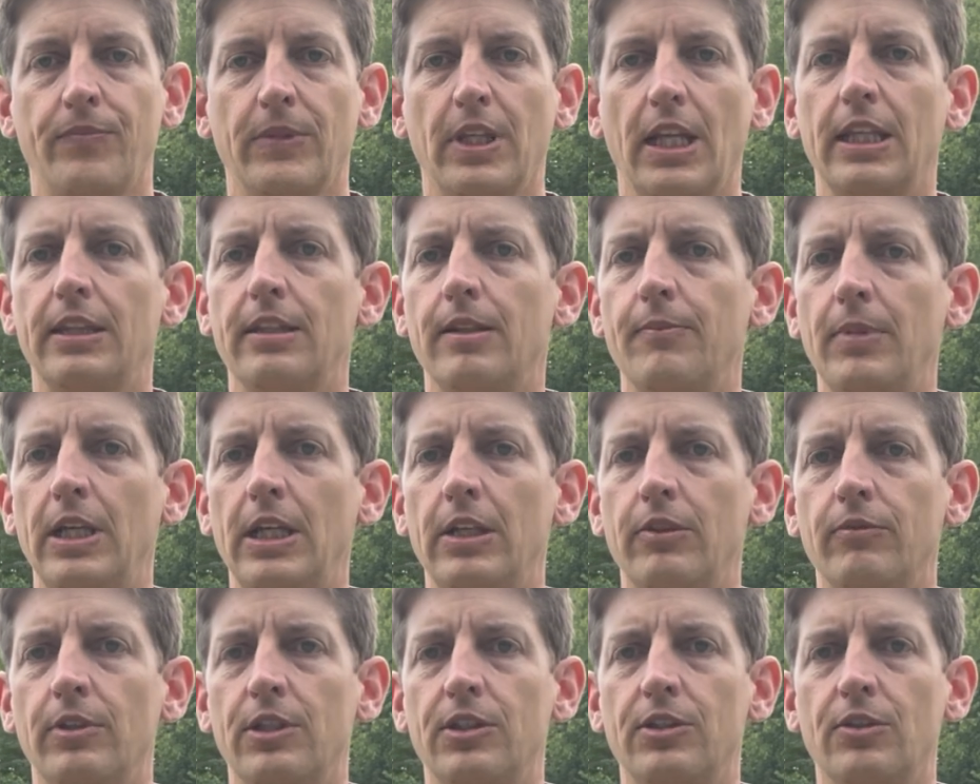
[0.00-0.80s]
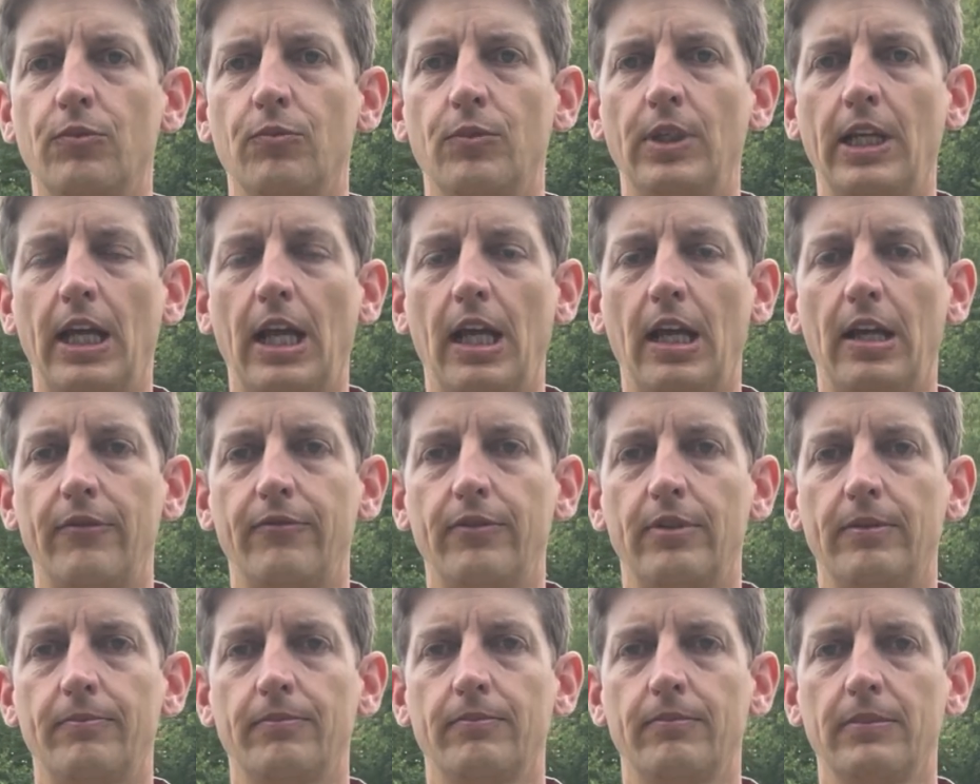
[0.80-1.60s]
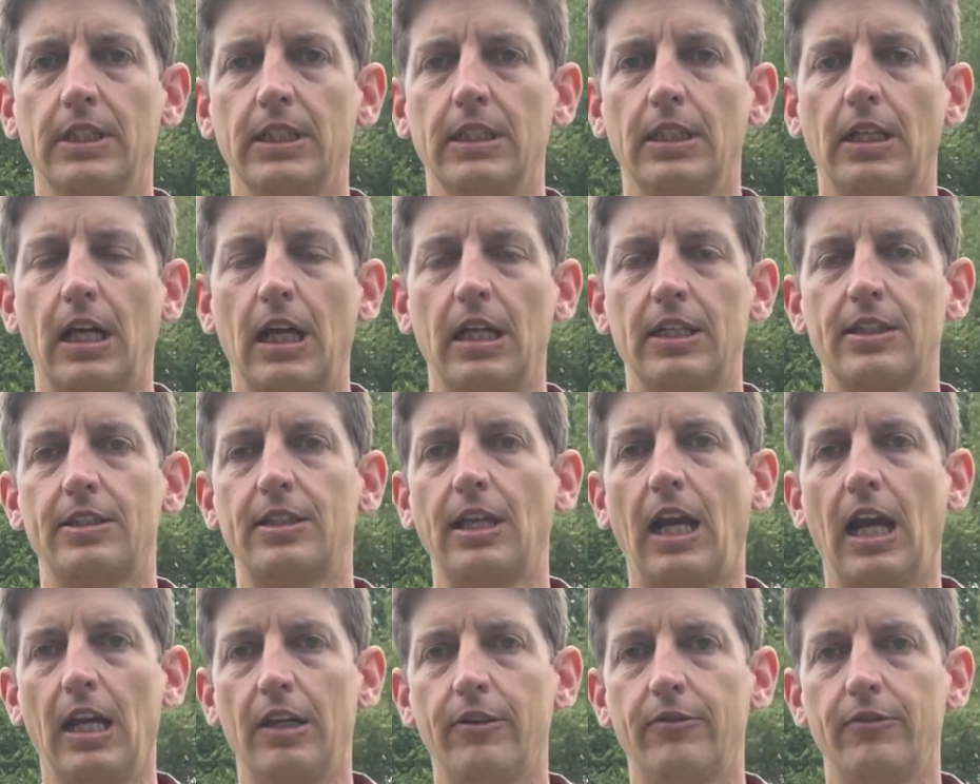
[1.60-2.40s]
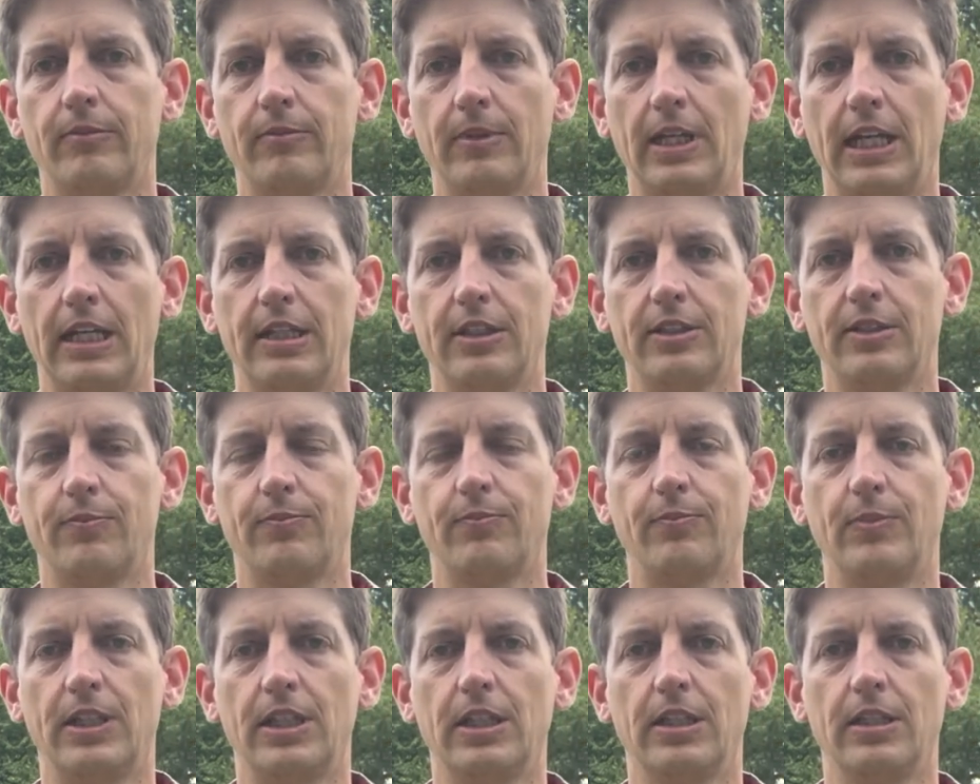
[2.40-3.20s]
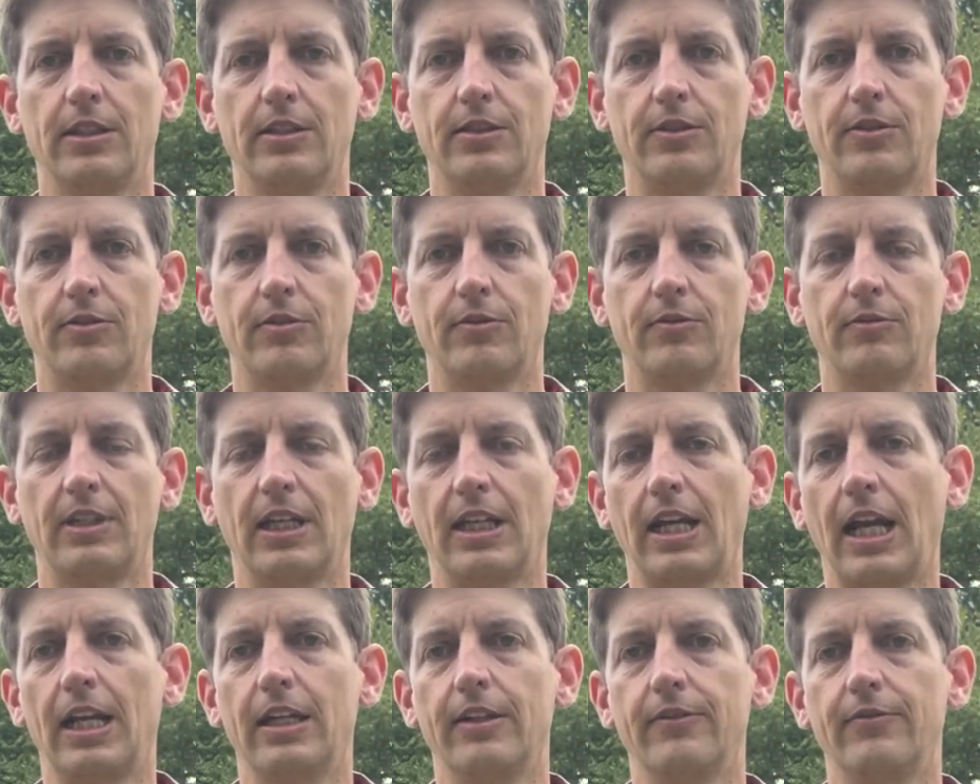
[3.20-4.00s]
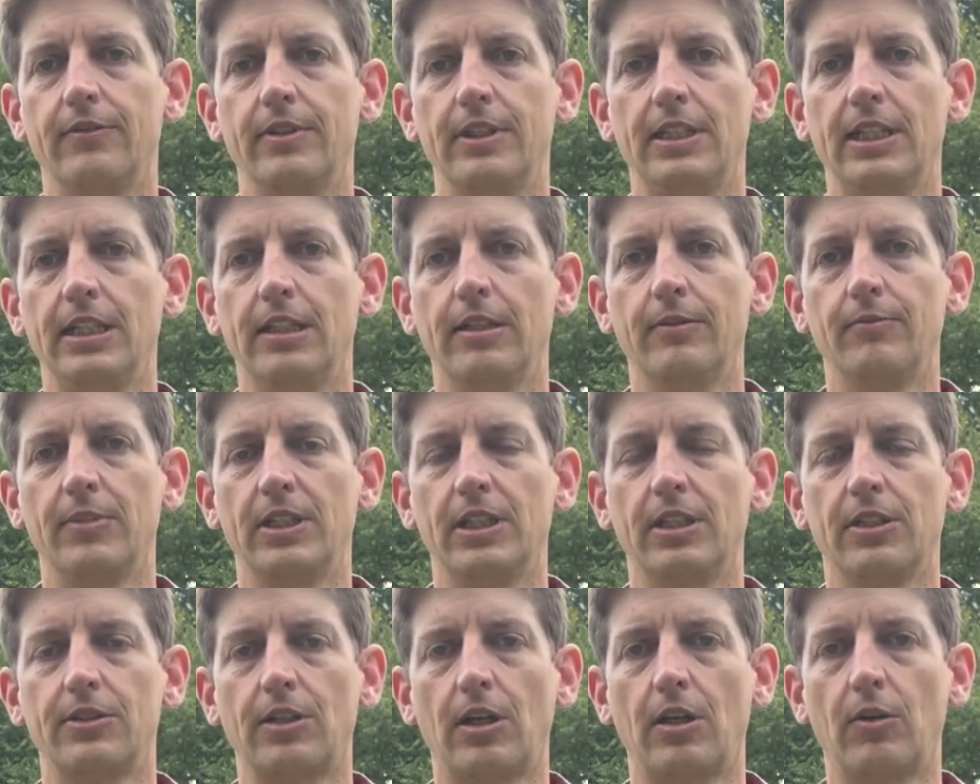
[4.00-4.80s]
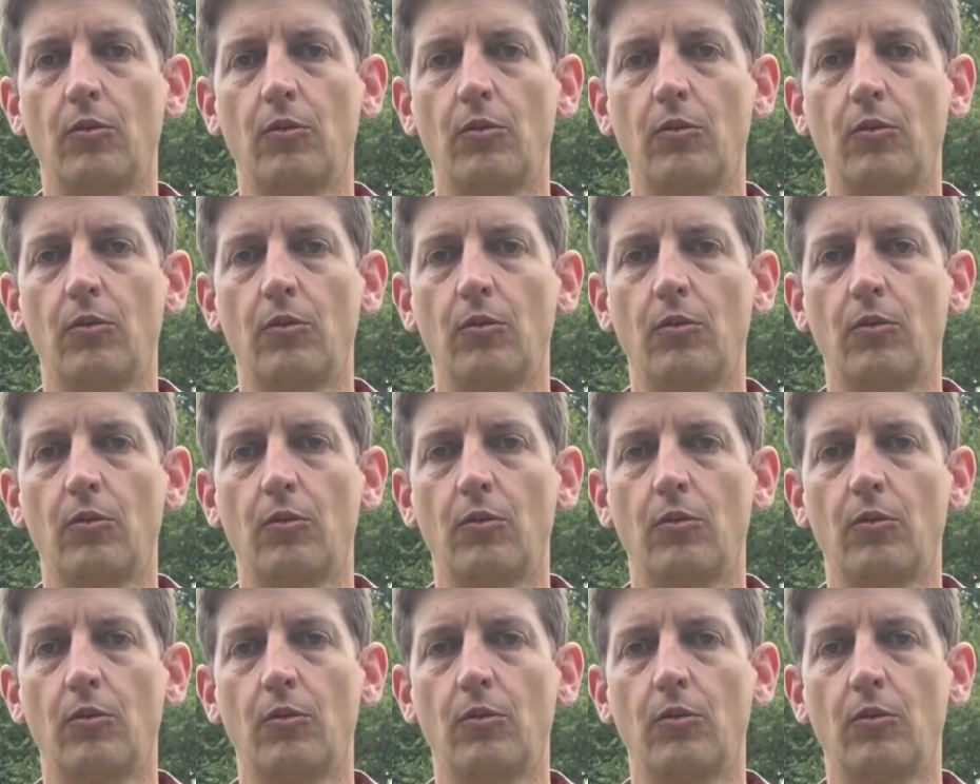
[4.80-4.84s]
And the main reason we have them, aside from that, is because they kind of need them because our